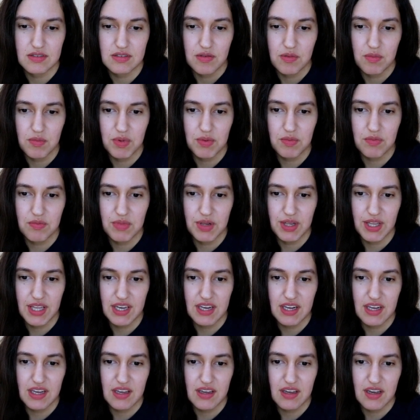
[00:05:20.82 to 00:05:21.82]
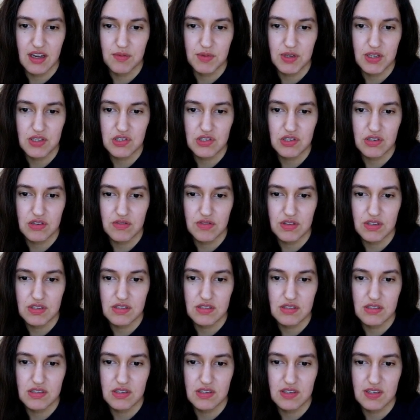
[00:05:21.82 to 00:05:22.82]
My lady, I'm not sure if this
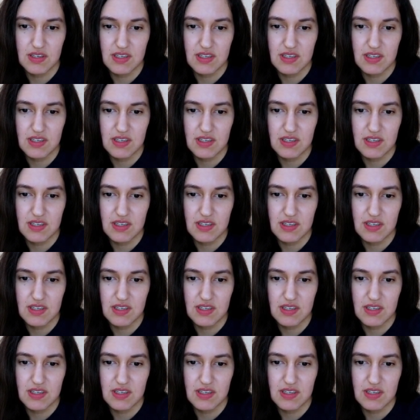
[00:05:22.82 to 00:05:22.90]
is a good